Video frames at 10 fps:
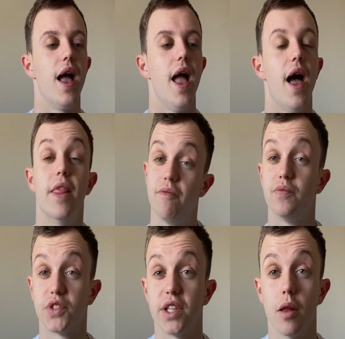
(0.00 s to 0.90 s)
and then
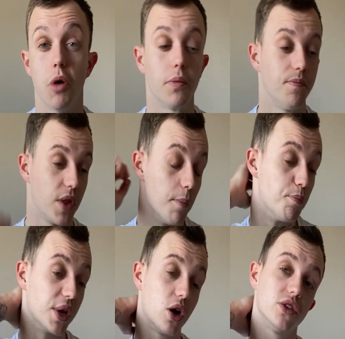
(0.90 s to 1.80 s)
sell them on.
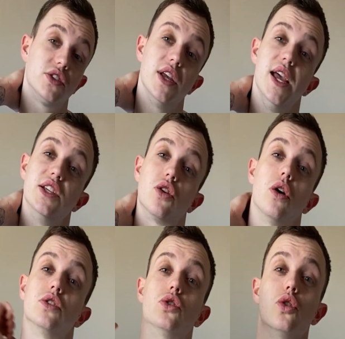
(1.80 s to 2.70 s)
Because it's got
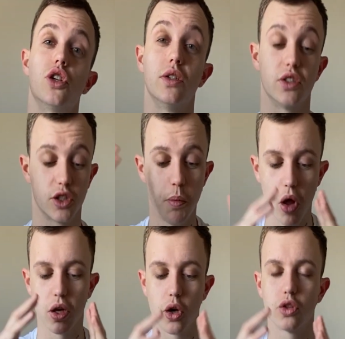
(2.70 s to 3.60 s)
such a
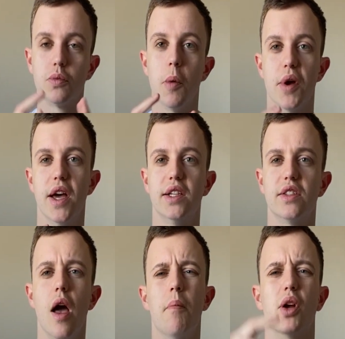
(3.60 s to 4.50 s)
smaller customer base,
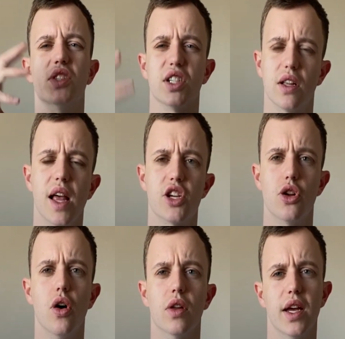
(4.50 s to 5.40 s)
because it's collection
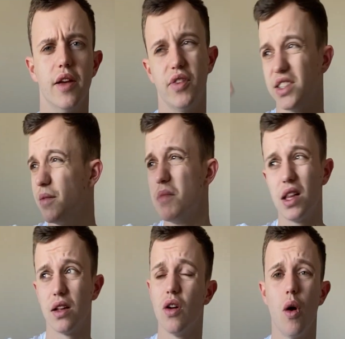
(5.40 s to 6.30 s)
only, and if it's in middle
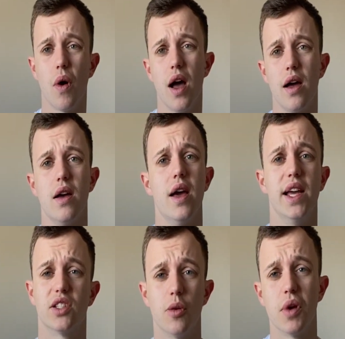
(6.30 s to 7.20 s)
of nowhere, it's
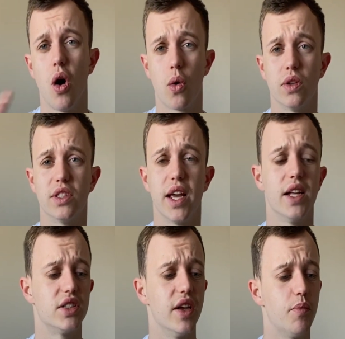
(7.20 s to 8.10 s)
going to be awkward to get
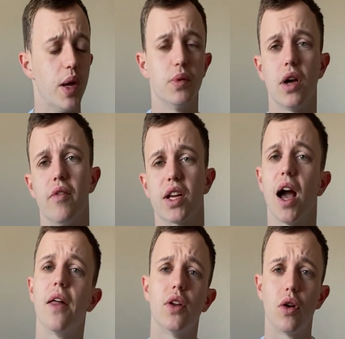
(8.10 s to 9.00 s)
to. If people don't have a
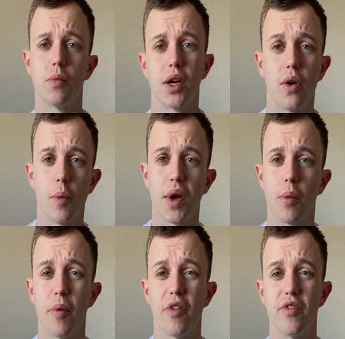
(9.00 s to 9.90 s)
car, they're not going to be going to pick up
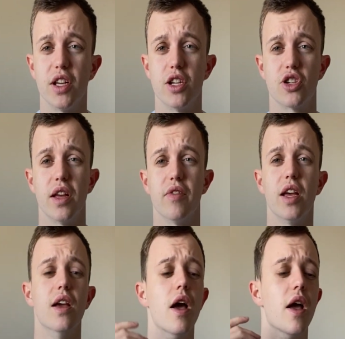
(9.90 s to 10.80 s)
a 50-inch TV.
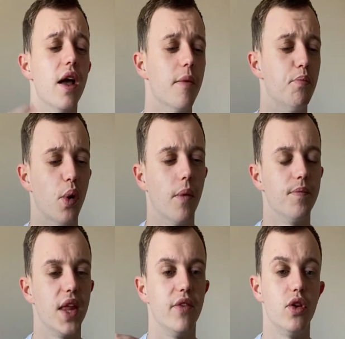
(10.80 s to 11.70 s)
But
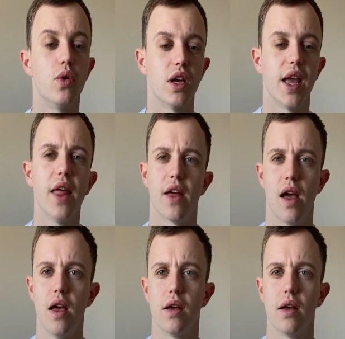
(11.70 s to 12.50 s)
if you can get there,